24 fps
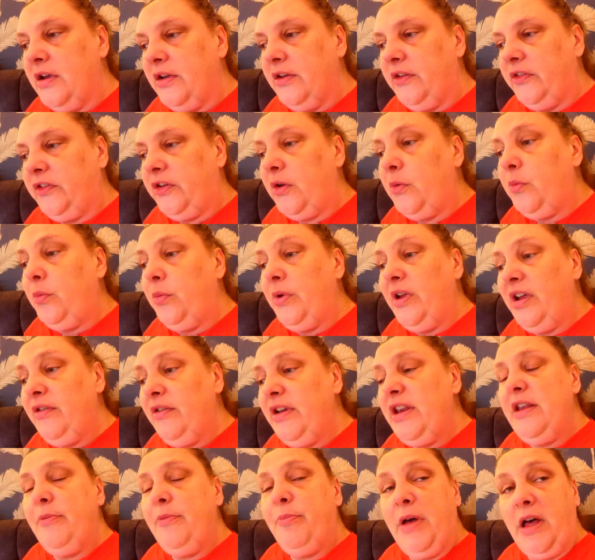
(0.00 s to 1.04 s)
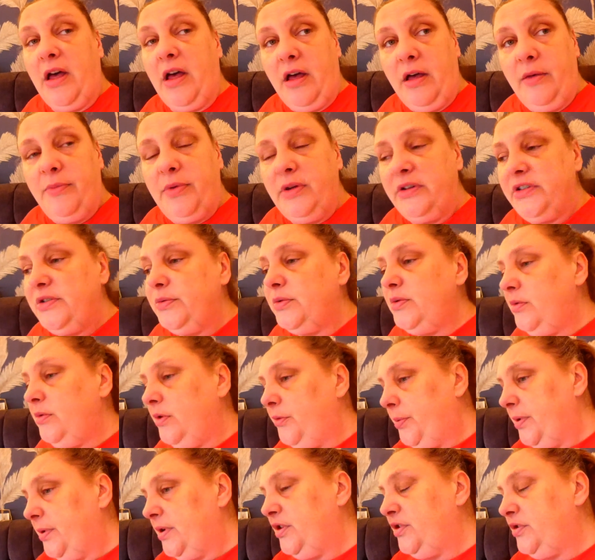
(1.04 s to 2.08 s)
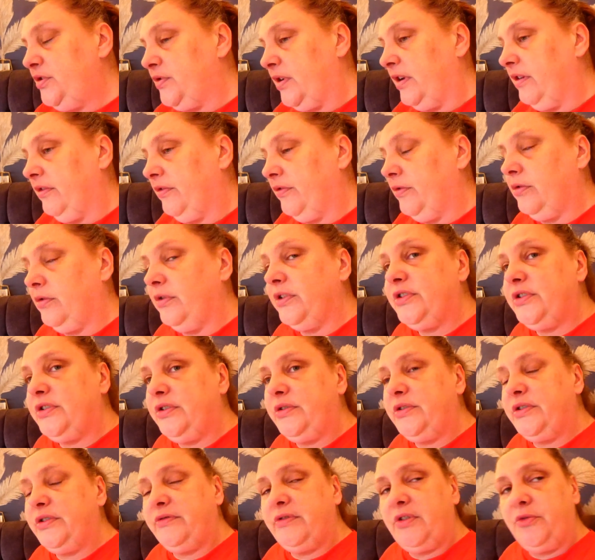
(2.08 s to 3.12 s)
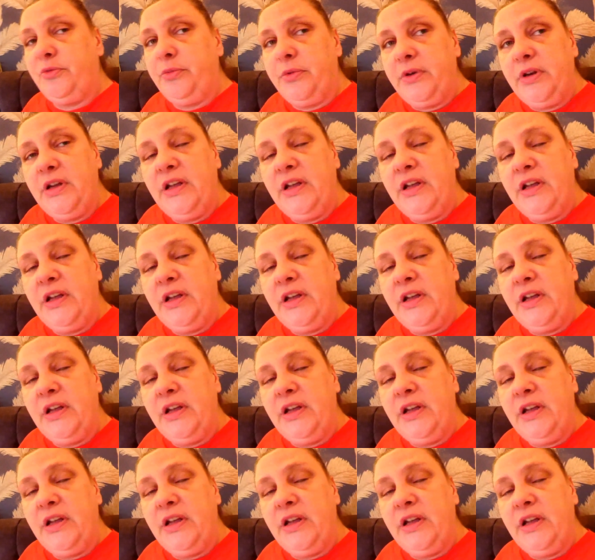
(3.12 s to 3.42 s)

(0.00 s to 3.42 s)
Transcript: So we're in the pub. Do you want to open a drink for us? Oh.